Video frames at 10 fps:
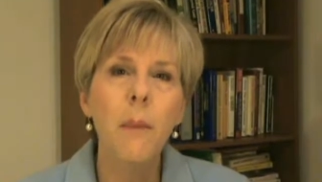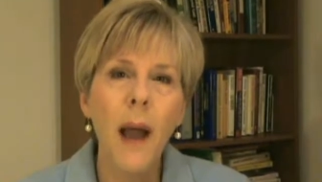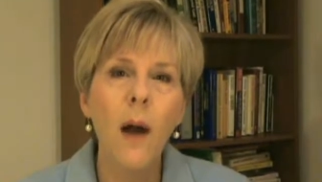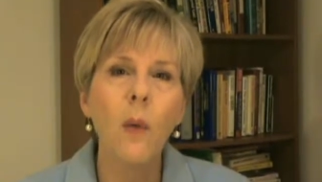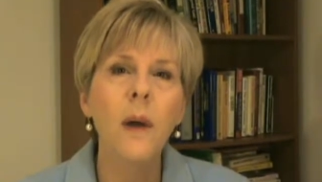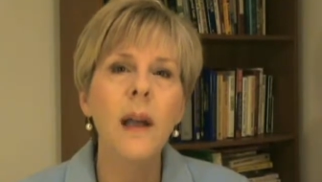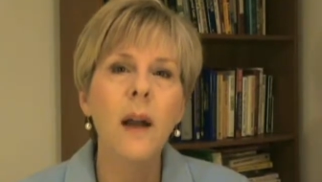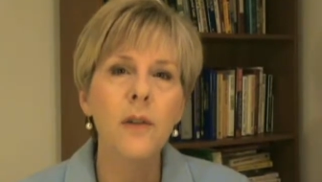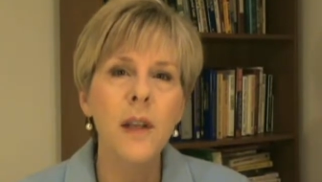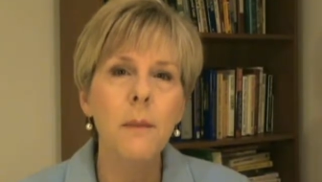empowering
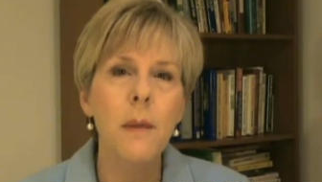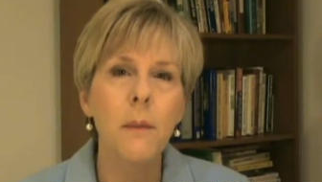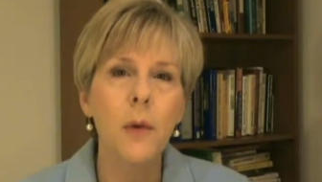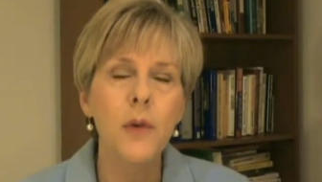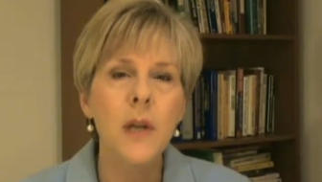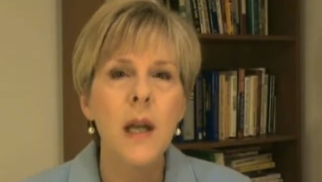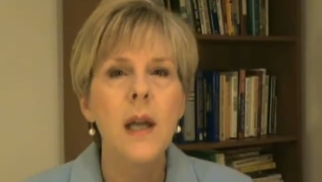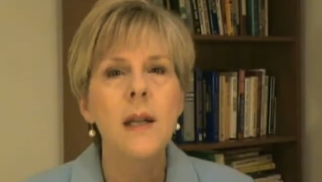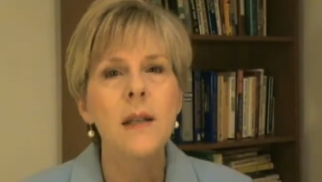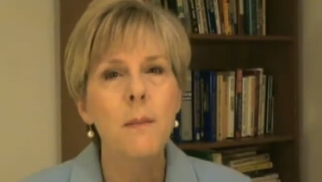our team members
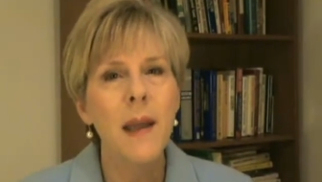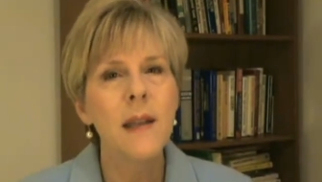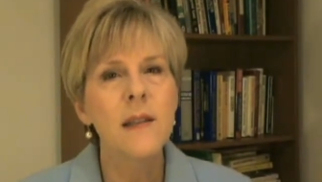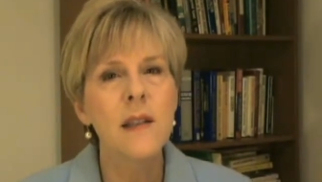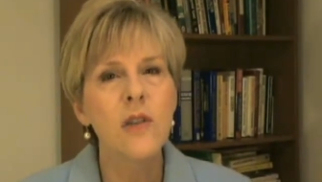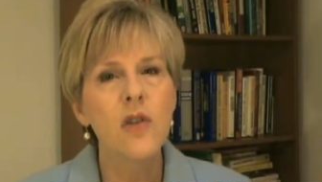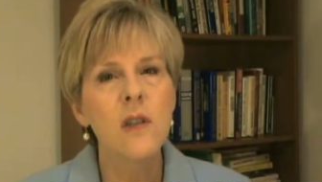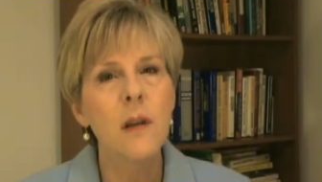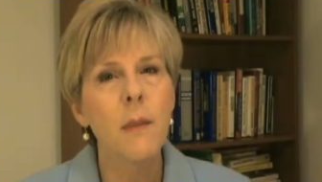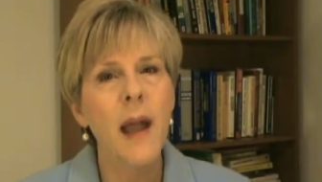to make
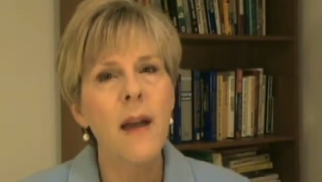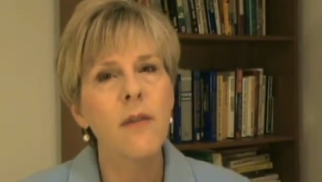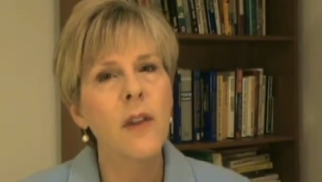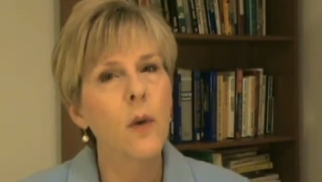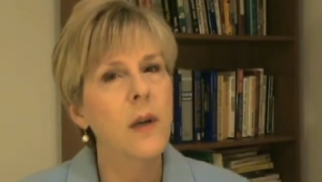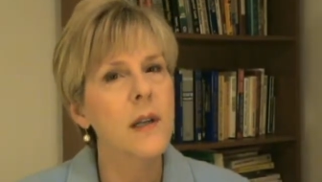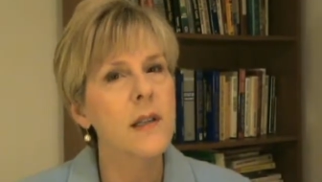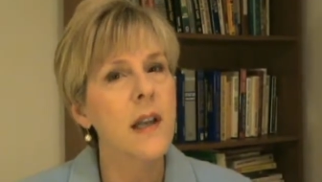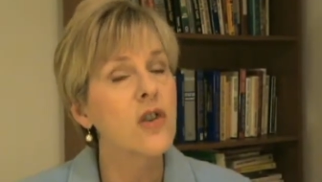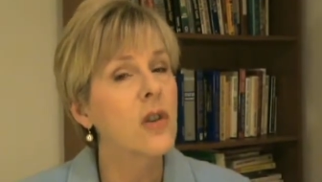decisions on behalf of the
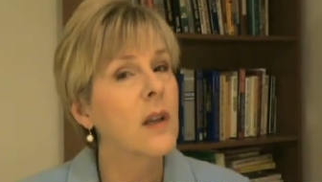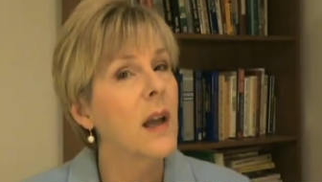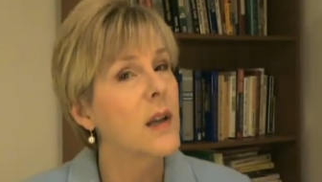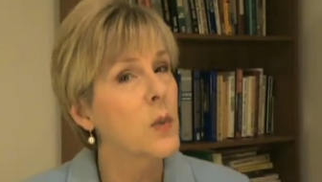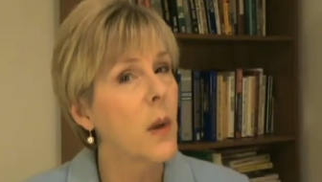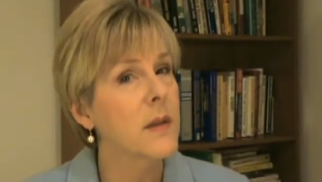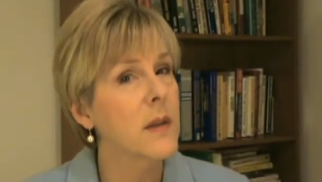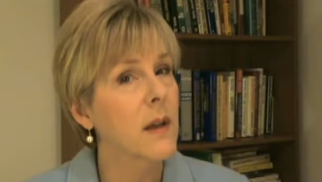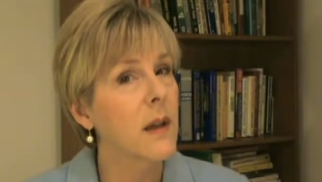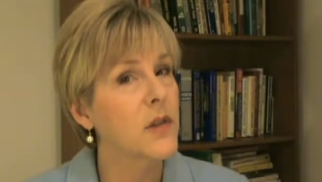organization as well
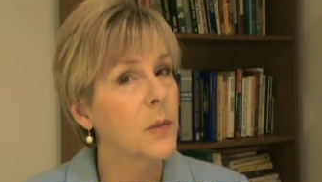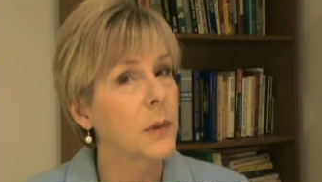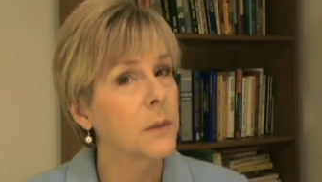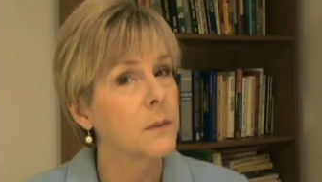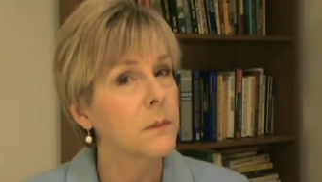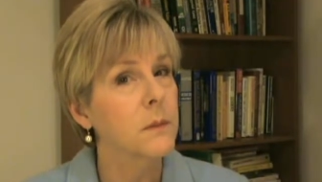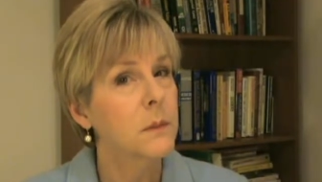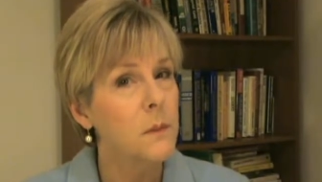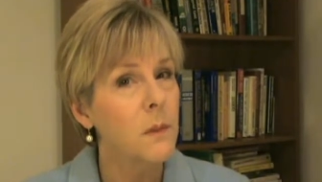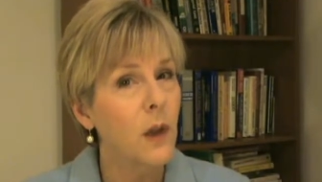as the customer.
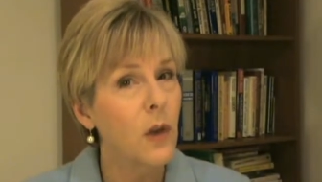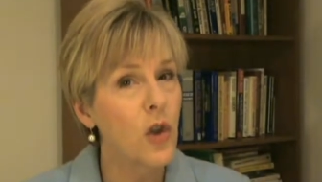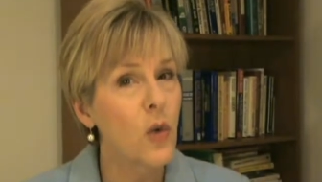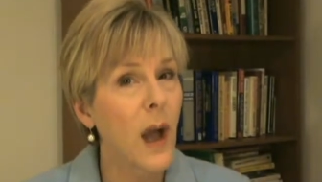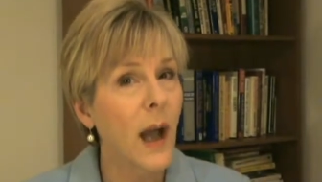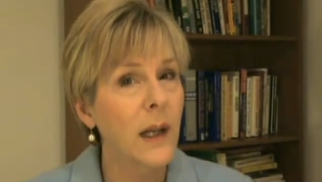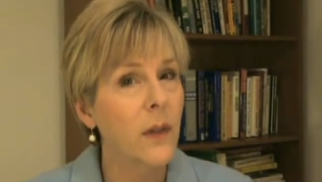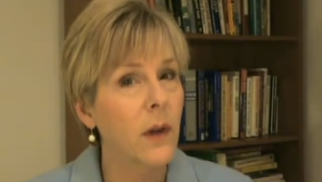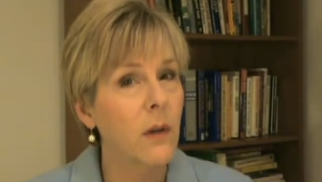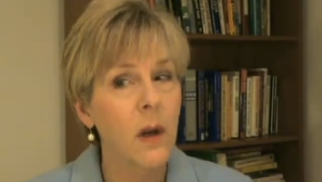You guide
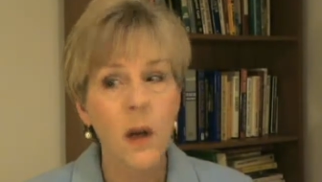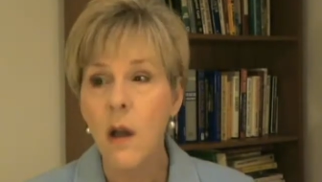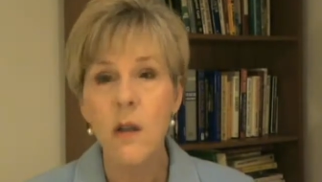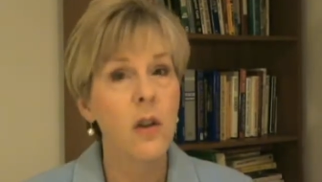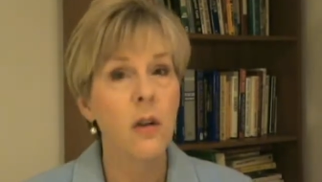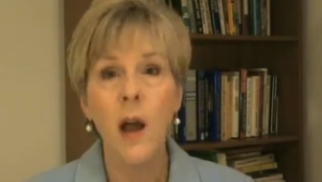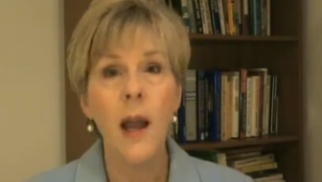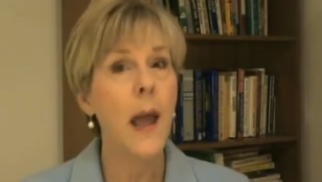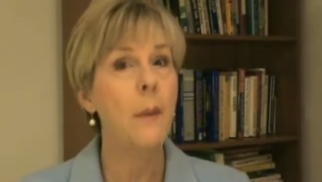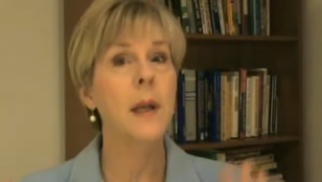it though. You're
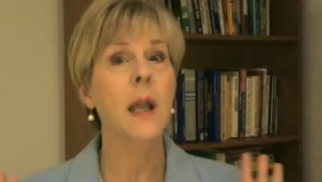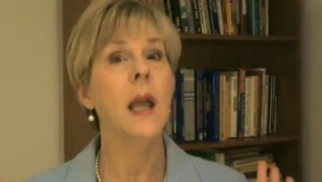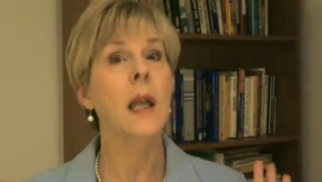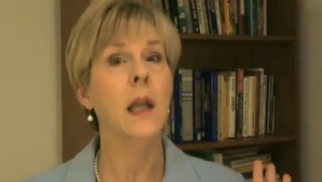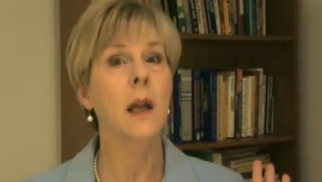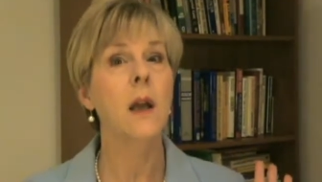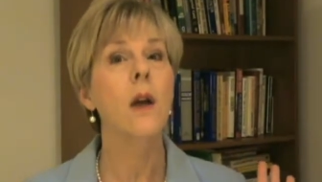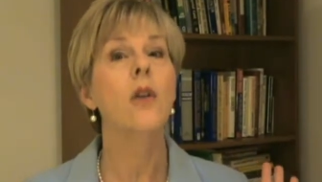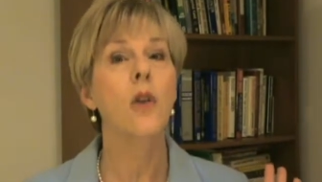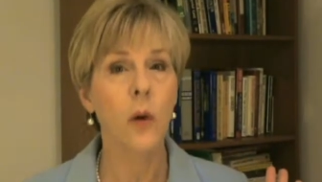not abdicating
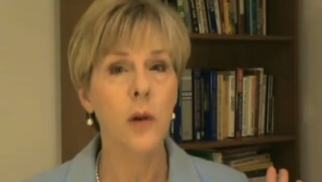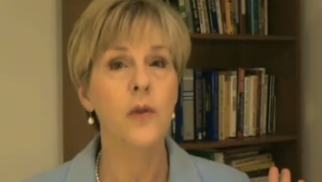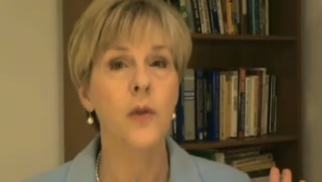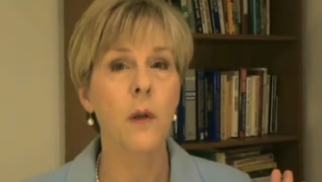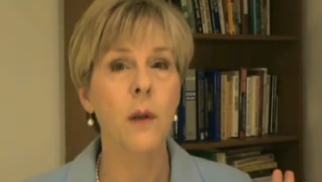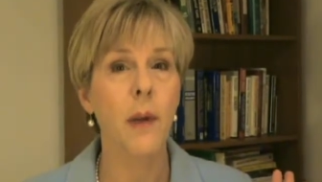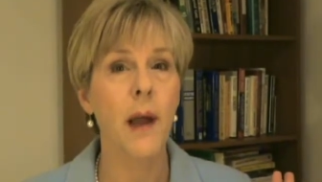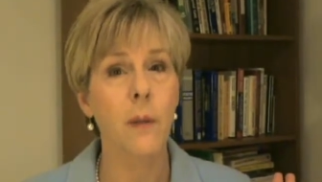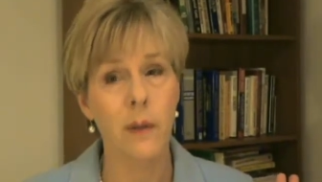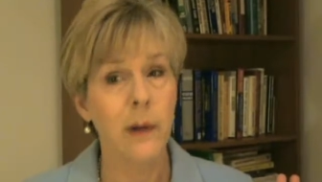your control and
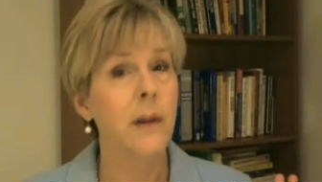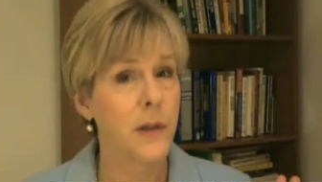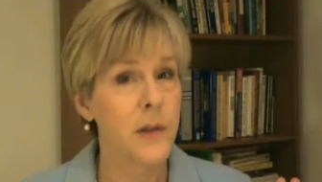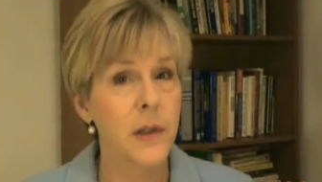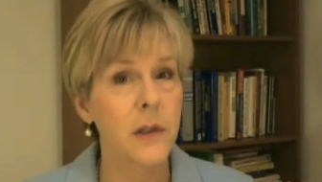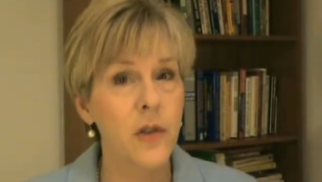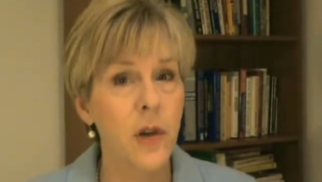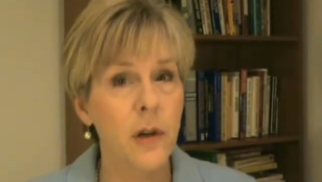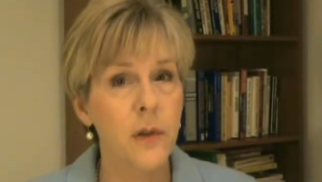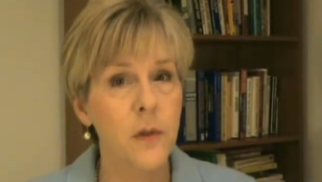power. You're still in
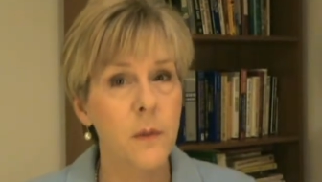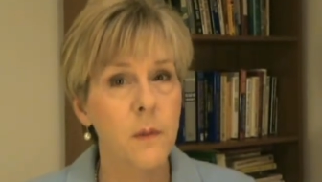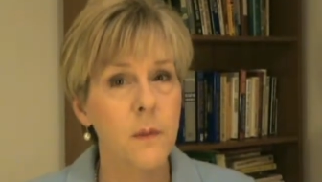charge.